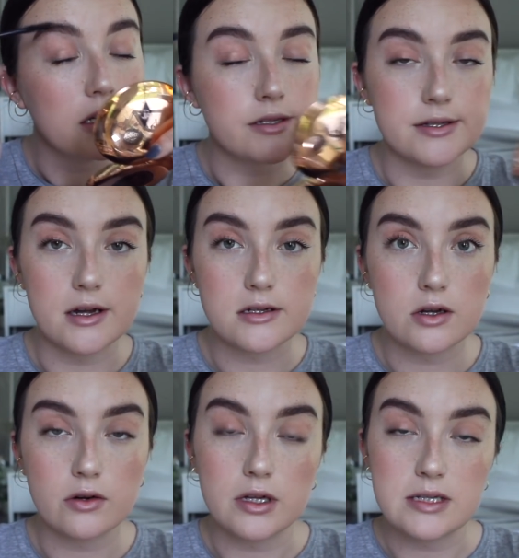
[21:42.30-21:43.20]
it's not
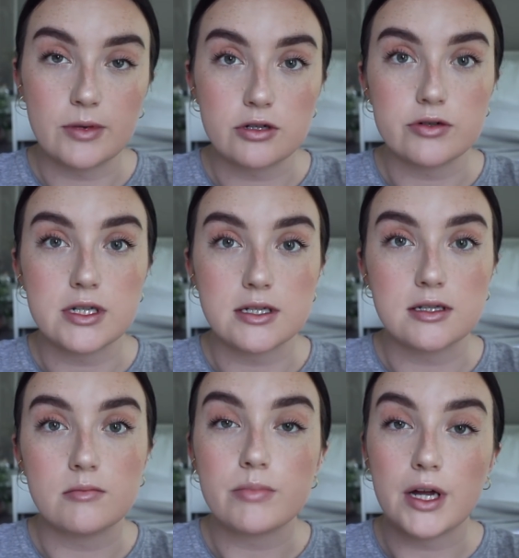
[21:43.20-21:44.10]
totally smudge
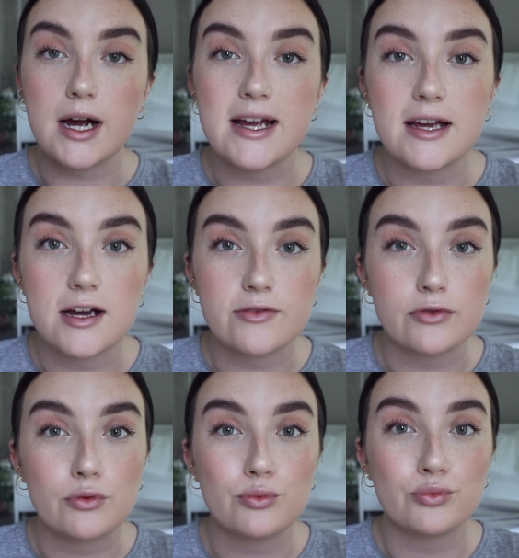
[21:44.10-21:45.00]
resistant, but I
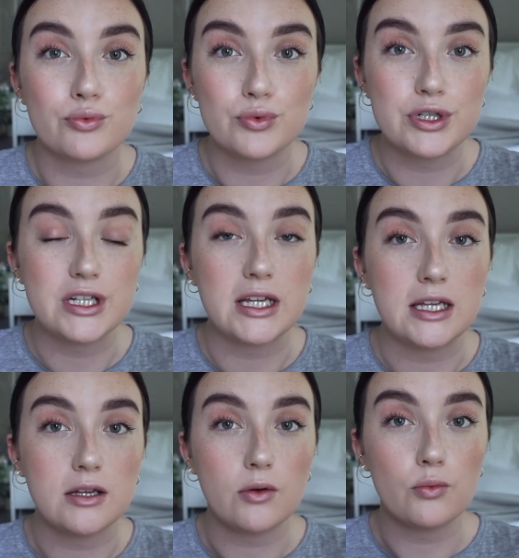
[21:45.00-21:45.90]
have
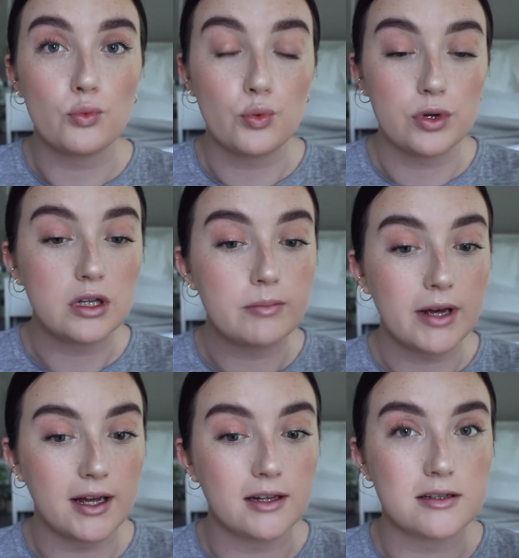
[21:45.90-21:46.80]
really
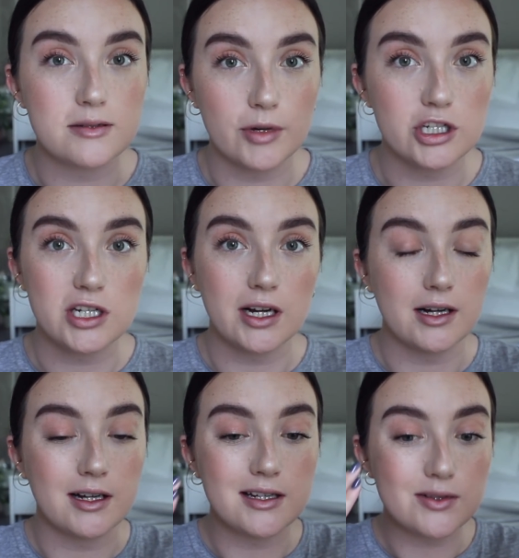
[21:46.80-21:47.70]
bad smudgy
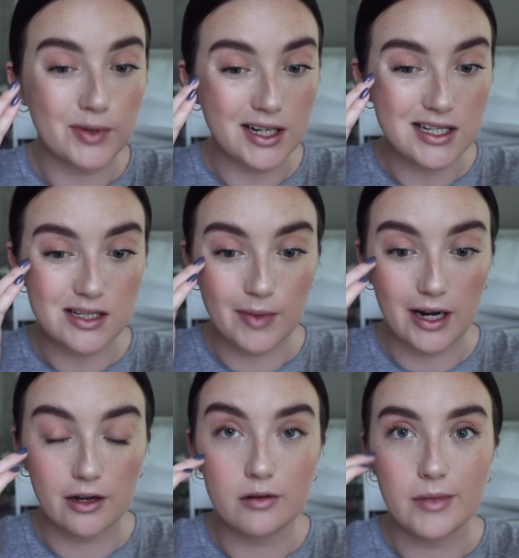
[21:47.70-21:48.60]
eyes. When I
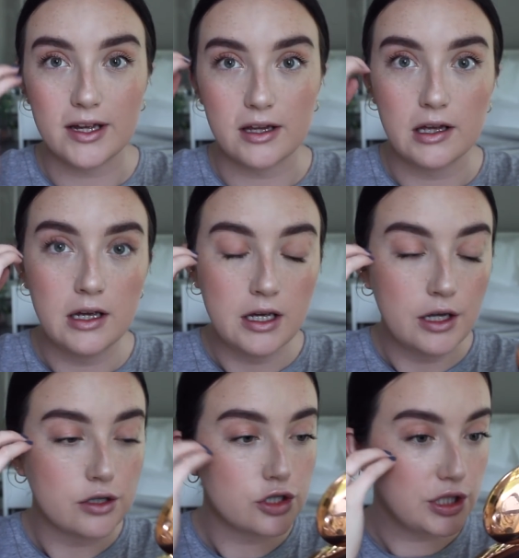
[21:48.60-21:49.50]
smile, my
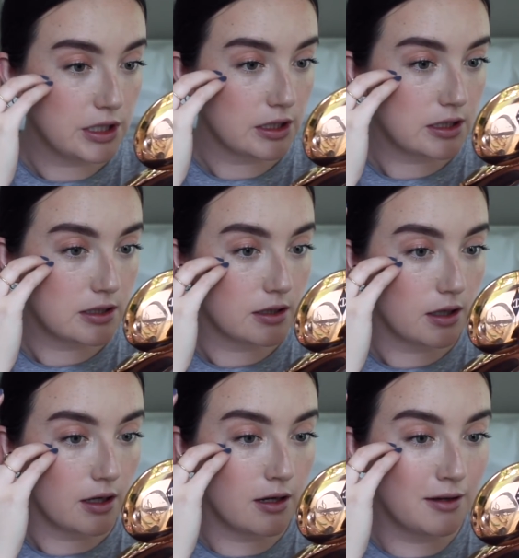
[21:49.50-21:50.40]
cheeks
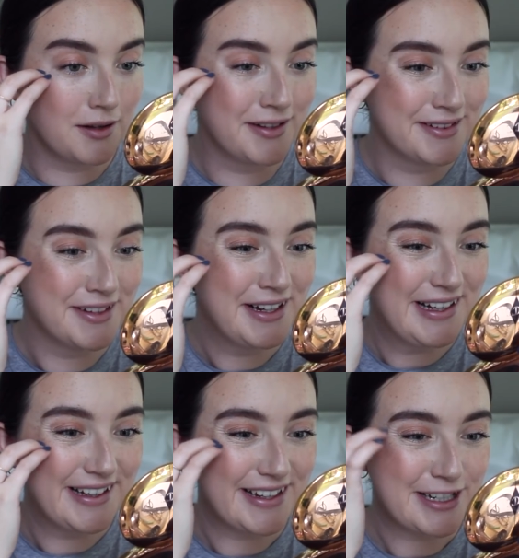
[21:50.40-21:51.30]

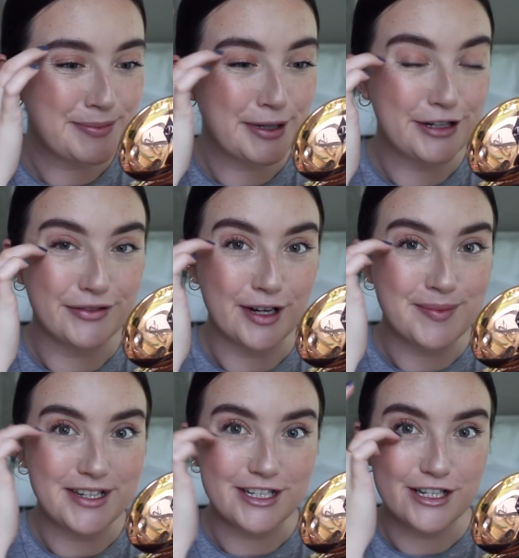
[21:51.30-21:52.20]
like puff
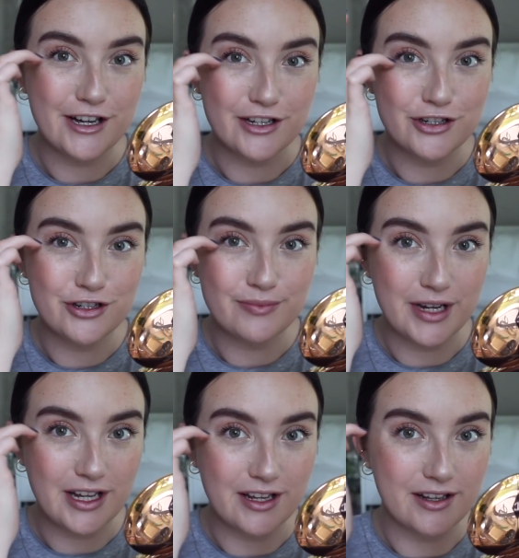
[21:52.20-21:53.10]
up and touch
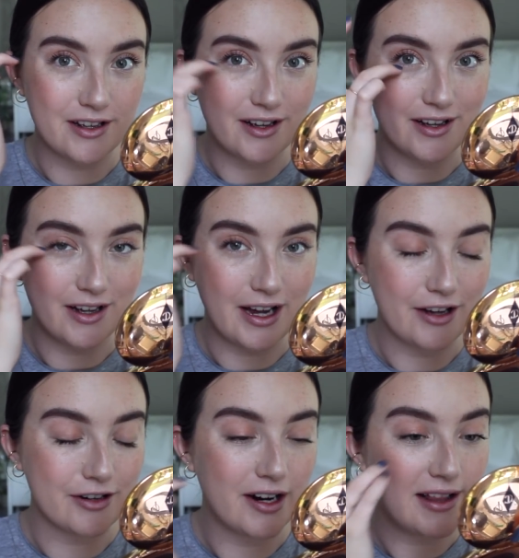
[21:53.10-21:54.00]
my
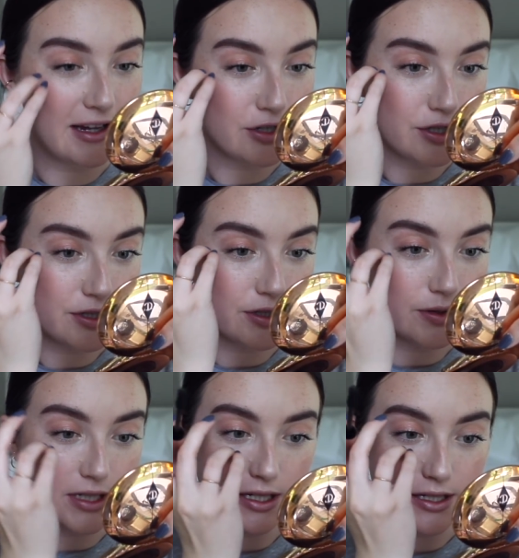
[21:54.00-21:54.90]
outer eyelashes, so
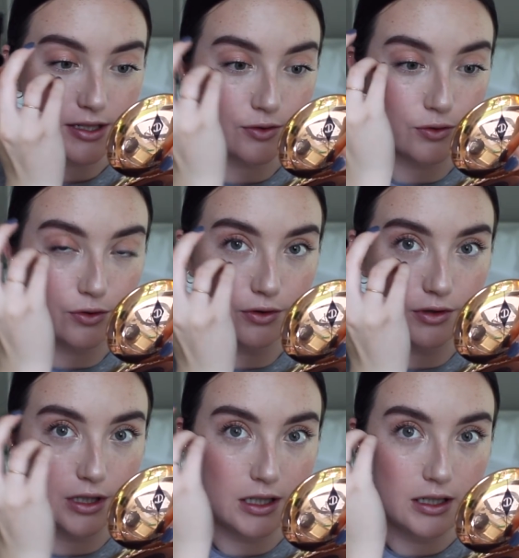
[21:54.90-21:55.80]
it tends to all